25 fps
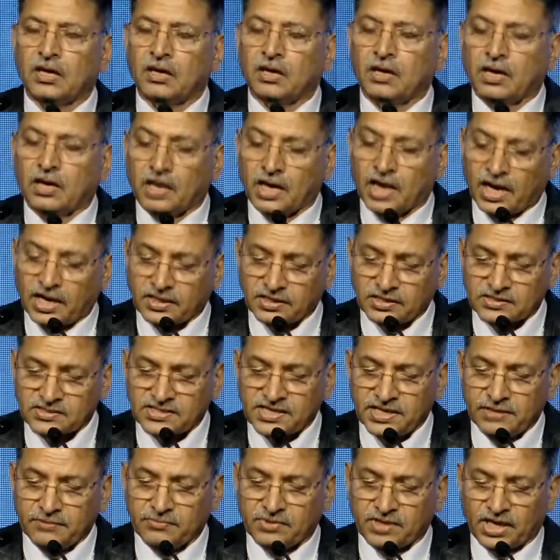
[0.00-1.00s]
At the
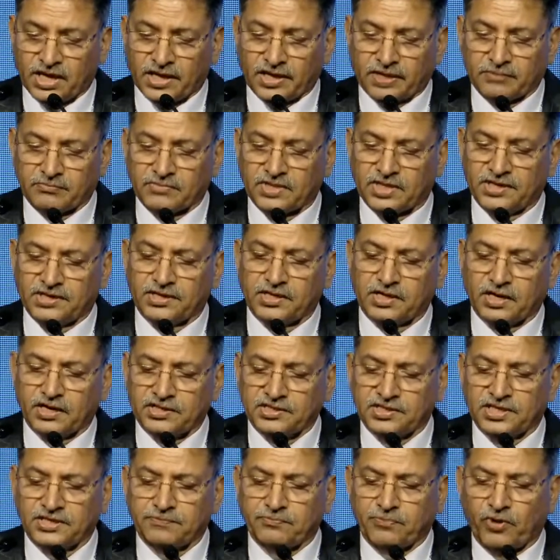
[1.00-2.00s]
same time, the
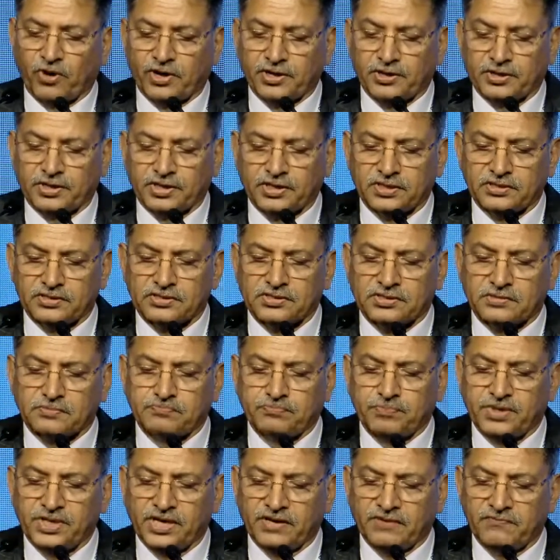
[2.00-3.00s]
encouraging point is
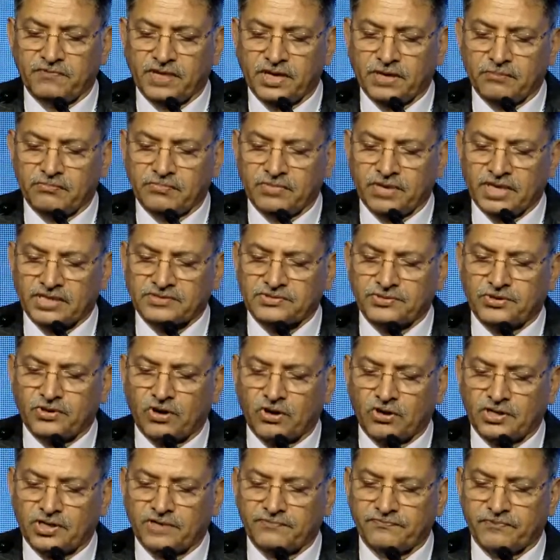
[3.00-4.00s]
PAVM has
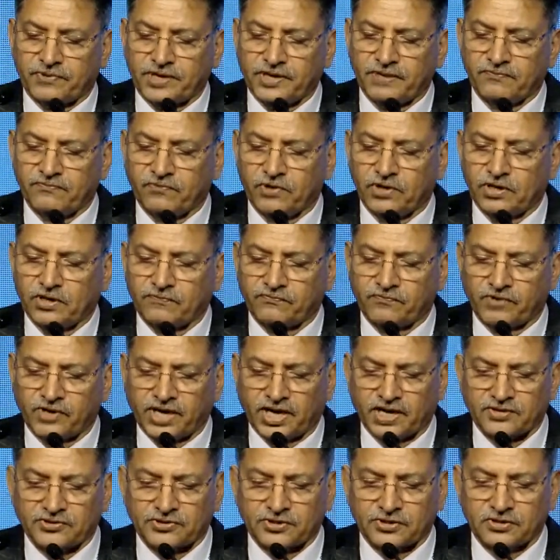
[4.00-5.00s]
drawn a framework for
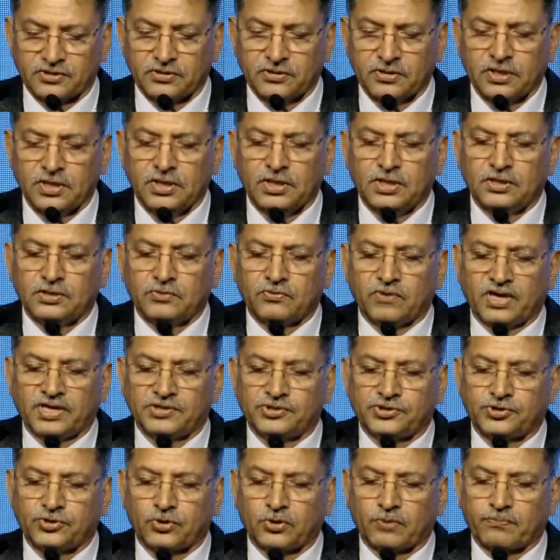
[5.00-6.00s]
action to
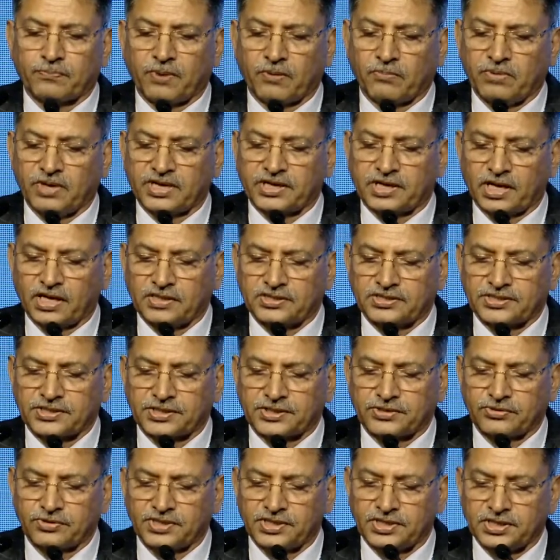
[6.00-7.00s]
ensure public health
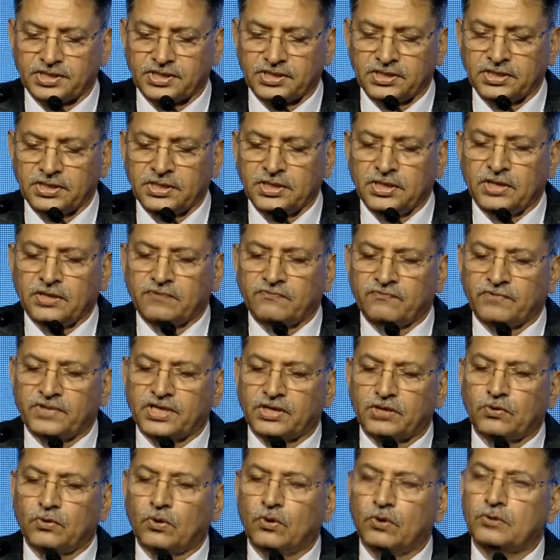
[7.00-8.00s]
security with a
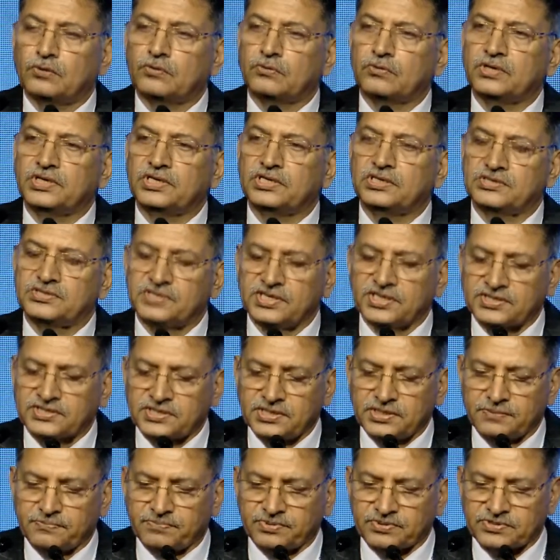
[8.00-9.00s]
goal to reach
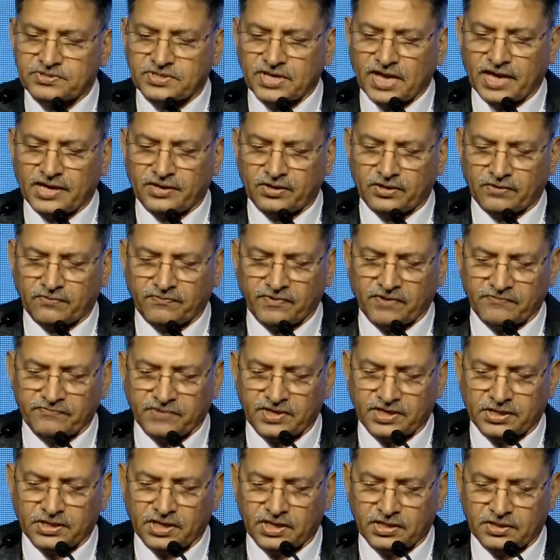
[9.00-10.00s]
60% of
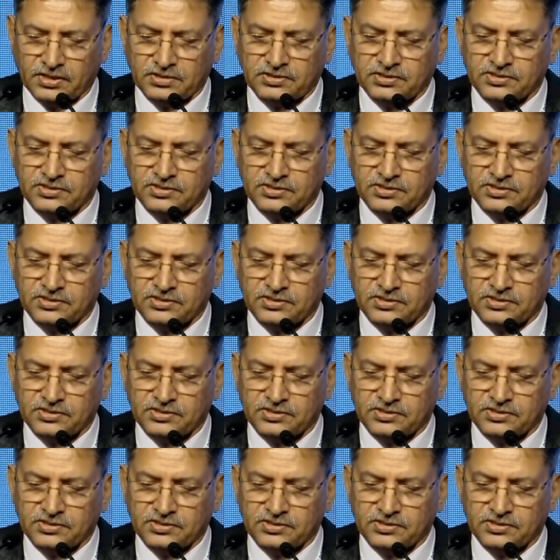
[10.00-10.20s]
Africa region's